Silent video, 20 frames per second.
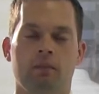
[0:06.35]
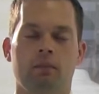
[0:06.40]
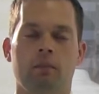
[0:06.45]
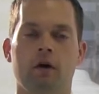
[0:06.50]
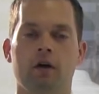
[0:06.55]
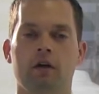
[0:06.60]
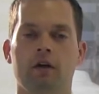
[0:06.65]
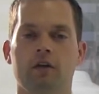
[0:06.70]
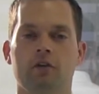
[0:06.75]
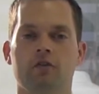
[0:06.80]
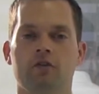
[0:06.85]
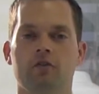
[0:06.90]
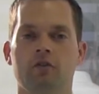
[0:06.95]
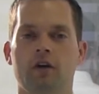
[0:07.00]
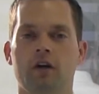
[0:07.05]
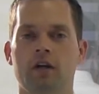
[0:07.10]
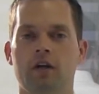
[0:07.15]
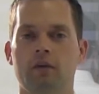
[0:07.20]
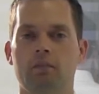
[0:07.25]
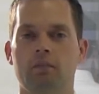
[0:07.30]
Markets
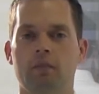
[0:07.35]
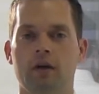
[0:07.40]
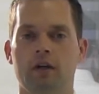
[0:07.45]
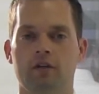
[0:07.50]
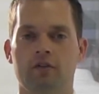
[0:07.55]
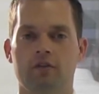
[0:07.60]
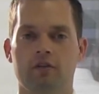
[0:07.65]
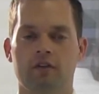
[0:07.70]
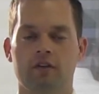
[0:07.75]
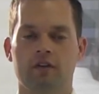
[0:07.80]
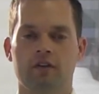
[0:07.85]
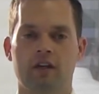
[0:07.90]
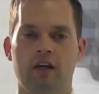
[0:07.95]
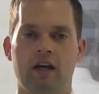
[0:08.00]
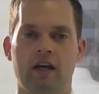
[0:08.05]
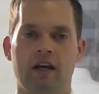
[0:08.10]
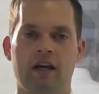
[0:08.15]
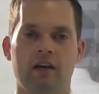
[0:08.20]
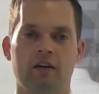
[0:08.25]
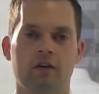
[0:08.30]
trading mixed on the
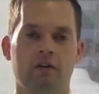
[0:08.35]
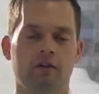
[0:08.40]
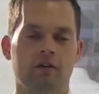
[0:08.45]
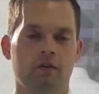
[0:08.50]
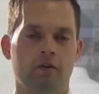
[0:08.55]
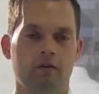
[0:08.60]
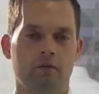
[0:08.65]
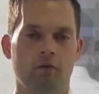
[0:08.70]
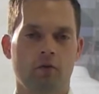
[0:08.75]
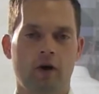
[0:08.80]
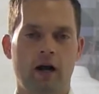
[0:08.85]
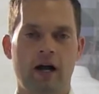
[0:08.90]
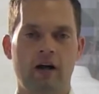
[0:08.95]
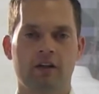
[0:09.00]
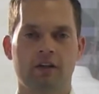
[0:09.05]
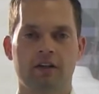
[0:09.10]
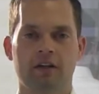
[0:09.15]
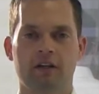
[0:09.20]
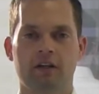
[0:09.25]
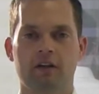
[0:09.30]
day and
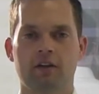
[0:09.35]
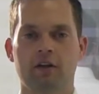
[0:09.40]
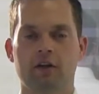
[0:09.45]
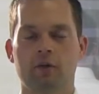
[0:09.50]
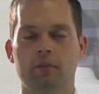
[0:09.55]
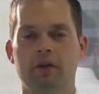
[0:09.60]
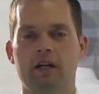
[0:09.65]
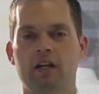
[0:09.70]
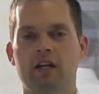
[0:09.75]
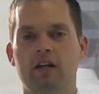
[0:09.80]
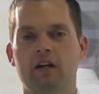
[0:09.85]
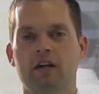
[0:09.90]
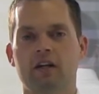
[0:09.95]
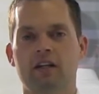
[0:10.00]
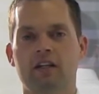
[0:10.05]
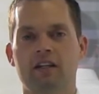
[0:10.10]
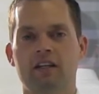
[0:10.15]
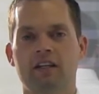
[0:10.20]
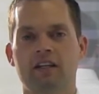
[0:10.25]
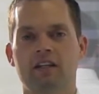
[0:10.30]
rallying a little bit here
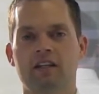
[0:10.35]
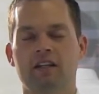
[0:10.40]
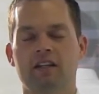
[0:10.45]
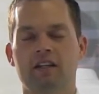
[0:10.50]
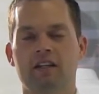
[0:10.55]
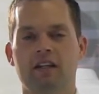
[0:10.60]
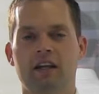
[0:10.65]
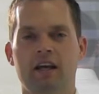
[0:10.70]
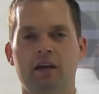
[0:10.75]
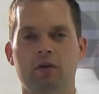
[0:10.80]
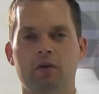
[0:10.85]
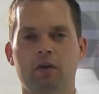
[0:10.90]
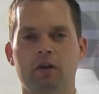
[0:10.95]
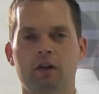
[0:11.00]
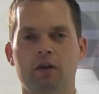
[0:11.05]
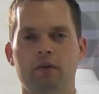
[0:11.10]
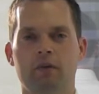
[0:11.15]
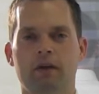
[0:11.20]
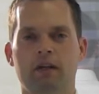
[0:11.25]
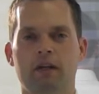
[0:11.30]
at the end of the day.
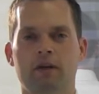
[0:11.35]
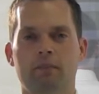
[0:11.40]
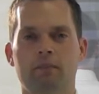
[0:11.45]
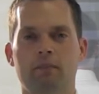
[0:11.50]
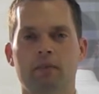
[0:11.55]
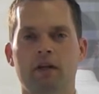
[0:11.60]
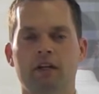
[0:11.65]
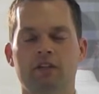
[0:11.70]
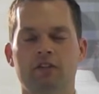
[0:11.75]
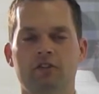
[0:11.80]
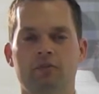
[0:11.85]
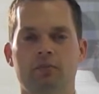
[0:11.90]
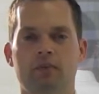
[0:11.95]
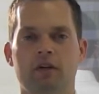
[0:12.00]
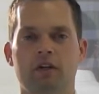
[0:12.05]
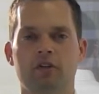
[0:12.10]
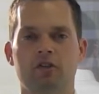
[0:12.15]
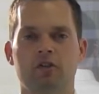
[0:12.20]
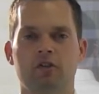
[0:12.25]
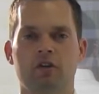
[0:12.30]
Really, we get a mixed
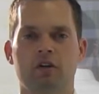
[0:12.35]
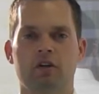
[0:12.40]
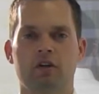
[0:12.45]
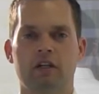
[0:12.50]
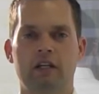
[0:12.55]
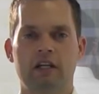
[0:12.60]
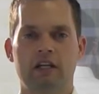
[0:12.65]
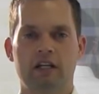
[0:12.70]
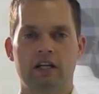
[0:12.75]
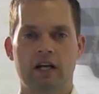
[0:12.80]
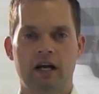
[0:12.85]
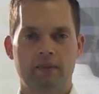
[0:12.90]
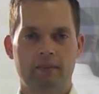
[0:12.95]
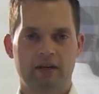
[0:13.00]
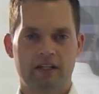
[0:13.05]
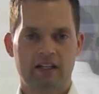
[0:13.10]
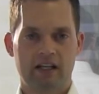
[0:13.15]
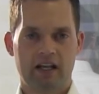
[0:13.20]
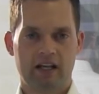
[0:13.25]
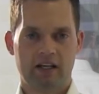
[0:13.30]
picture on
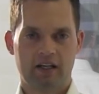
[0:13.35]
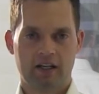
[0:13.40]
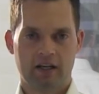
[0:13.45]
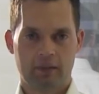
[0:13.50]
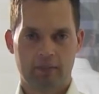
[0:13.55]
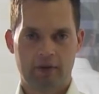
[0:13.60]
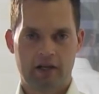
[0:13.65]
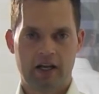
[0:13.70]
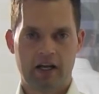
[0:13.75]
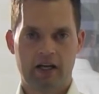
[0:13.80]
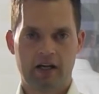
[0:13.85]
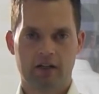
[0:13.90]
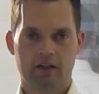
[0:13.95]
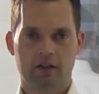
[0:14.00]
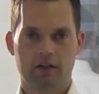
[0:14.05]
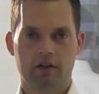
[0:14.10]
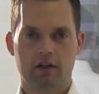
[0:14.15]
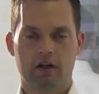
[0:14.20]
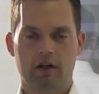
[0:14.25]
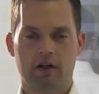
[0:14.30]
economic data coming out of
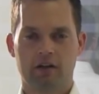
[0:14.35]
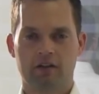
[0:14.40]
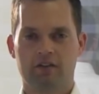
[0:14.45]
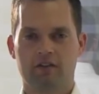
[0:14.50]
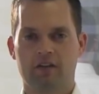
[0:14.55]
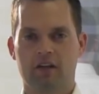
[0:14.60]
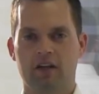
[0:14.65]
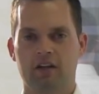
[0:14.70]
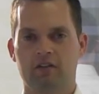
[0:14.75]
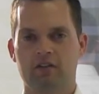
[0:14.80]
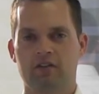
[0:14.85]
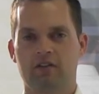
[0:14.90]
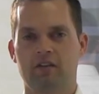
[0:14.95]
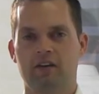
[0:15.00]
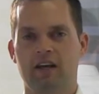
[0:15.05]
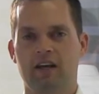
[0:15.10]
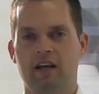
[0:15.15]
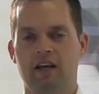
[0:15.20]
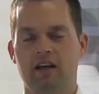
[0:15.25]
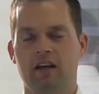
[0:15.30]
the United States
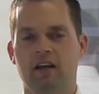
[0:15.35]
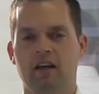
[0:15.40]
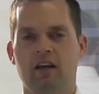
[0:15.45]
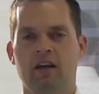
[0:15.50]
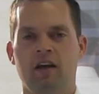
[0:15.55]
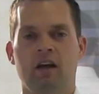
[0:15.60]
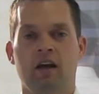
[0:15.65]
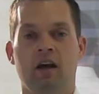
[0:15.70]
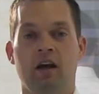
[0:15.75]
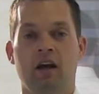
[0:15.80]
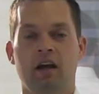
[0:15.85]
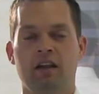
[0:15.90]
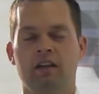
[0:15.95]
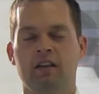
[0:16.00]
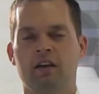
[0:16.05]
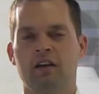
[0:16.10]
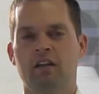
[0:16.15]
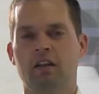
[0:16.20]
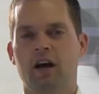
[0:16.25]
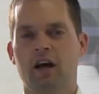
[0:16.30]
today. And I
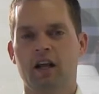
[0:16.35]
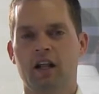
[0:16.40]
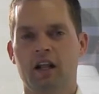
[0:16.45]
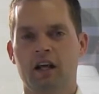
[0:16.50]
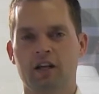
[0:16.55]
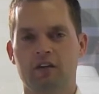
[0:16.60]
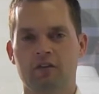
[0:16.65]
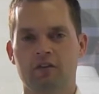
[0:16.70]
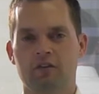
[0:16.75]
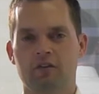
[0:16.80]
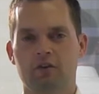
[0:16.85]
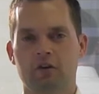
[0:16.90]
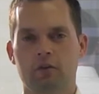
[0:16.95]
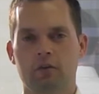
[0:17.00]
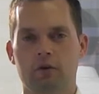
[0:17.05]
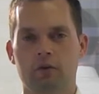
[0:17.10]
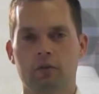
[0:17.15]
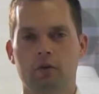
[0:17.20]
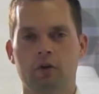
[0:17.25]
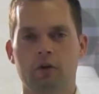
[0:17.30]
think a lot of that's
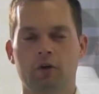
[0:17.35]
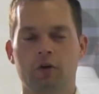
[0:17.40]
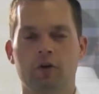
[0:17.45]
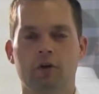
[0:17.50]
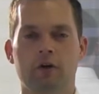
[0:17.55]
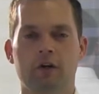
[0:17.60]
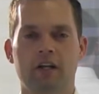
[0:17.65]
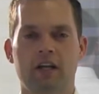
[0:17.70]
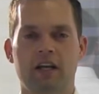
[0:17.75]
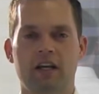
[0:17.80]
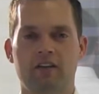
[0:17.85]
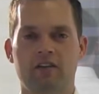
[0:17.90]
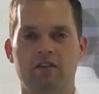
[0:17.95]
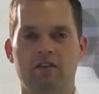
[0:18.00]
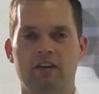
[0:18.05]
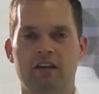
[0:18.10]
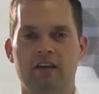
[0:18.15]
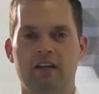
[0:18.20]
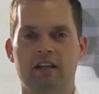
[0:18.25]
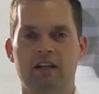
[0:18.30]
attributable to Hurricane
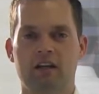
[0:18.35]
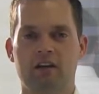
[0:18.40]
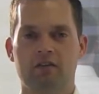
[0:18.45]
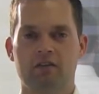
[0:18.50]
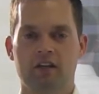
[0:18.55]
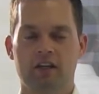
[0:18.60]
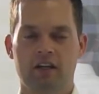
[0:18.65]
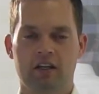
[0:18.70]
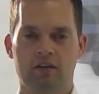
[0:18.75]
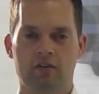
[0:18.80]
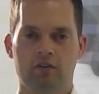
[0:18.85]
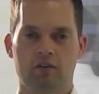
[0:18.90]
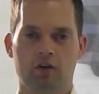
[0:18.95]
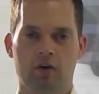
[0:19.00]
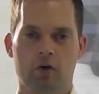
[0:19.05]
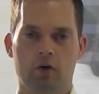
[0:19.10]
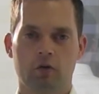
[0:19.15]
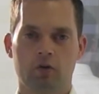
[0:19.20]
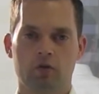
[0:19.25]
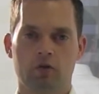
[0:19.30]
Sandy on the East
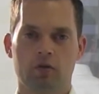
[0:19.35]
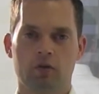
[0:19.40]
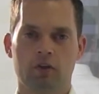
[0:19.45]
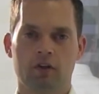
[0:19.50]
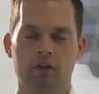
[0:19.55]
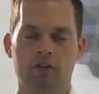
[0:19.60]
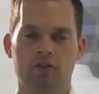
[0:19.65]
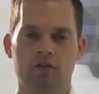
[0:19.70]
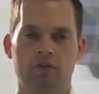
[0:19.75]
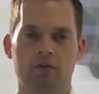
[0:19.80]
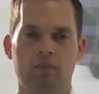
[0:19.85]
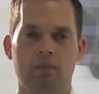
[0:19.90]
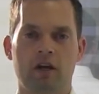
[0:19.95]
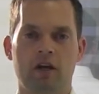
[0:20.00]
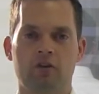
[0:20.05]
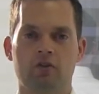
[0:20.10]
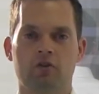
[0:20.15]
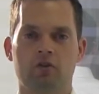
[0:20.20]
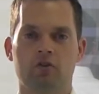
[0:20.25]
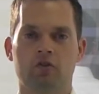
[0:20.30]
Coast, really just a
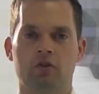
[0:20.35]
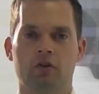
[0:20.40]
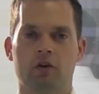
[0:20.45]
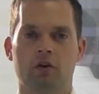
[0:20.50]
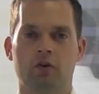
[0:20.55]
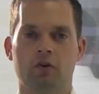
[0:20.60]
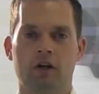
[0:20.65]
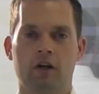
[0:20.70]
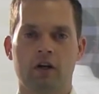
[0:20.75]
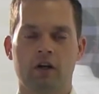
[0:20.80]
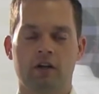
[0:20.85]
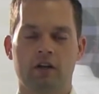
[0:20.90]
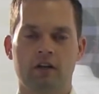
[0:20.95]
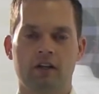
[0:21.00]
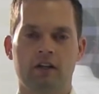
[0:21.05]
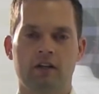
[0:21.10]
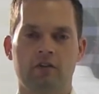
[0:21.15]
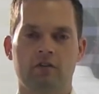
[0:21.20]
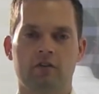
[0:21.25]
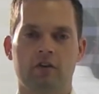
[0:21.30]
major slowdown on
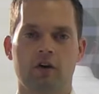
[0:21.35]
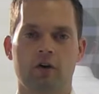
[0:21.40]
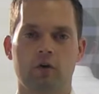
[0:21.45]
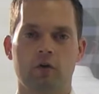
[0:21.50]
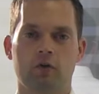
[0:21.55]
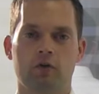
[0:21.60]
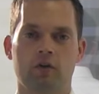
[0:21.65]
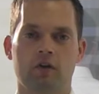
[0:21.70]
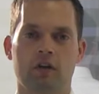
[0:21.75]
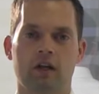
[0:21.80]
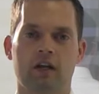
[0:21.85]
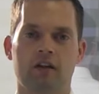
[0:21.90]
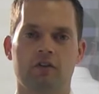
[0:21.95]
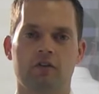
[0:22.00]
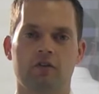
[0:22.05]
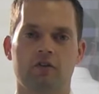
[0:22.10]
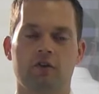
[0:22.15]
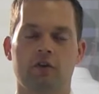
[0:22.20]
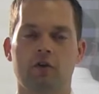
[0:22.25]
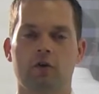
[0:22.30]
the East Coast, and
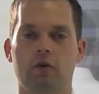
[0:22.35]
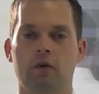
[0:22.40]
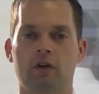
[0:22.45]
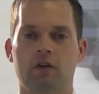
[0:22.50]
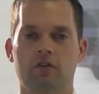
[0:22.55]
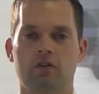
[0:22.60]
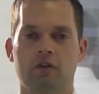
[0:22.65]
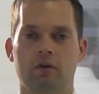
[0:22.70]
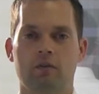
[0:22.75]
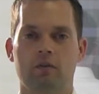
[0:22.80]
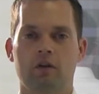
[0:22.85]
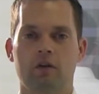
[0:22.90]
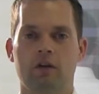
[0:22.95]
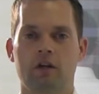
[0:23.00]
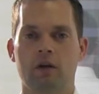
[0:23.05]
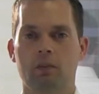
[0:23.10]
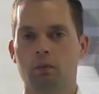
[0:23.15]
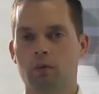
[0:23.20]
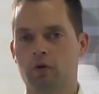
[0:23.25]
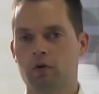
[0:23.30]
that's skewing some of the
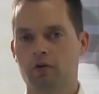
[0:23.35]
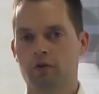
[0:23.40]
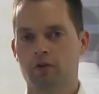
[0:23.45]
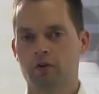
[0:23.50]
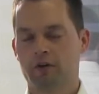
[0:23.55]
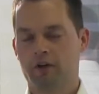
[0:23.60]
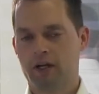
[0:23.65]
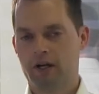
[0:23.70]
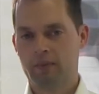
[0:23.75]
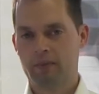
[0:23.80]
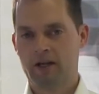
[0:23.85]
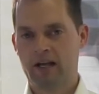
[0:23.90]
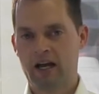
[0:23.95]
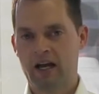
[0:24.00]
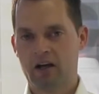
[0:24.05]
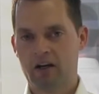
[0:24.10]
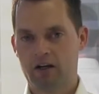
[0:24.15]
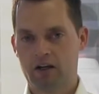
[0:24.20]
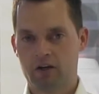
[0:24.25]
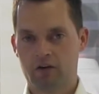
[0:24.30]
numbers that are coming
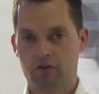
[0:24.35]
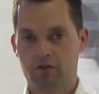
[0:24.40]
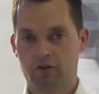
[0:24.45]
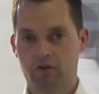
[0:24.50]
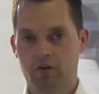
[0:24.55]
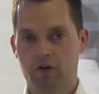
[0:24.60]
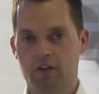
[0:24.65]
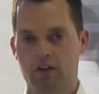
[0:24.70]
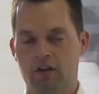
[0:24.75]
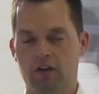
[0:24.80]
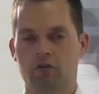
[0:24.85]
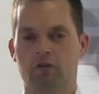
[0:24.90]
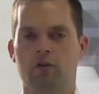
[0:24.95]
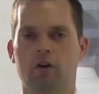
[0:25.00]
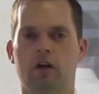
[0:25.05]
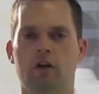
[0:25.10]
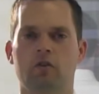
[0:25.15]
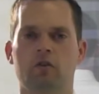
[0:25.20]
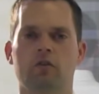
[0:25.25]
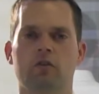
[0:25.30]
out here. So I think
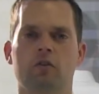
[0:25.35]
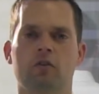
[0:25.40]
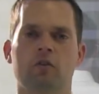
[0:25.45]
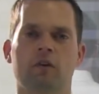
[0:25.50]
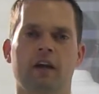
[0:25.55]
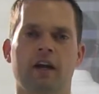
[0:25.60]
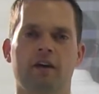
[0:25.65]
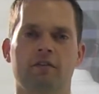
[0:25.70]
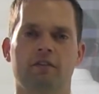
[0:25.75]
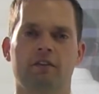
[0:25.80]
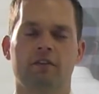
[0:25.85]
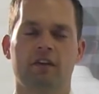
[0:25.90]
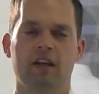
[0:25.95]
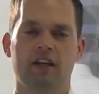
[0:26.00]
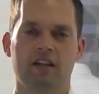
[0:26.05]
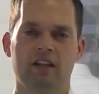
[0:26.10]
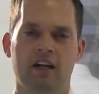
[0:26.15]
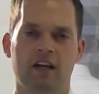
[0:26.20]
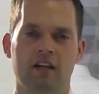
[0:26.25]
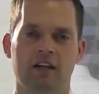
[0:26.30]
traders certainly have to
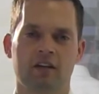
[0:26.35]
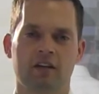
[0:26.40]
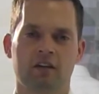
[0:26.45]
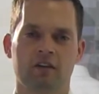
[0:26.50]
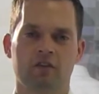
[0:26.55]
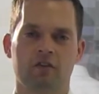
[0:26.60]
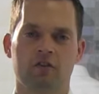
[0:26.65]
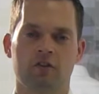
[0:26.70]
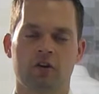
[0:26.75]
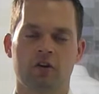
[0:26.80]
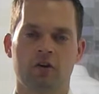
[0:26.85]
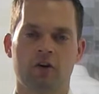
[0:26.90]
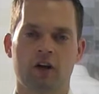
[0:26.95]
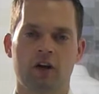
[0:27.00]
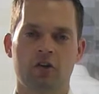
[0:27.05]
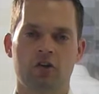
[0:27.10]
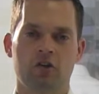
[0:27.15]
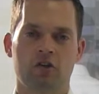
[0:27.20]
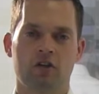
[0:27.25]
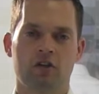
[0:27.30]
take that into
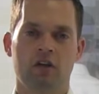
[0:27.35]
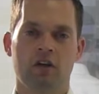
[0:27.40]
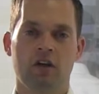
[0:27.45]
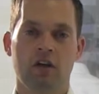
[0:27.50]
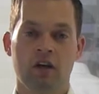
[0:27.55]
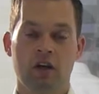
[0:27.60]
consideration.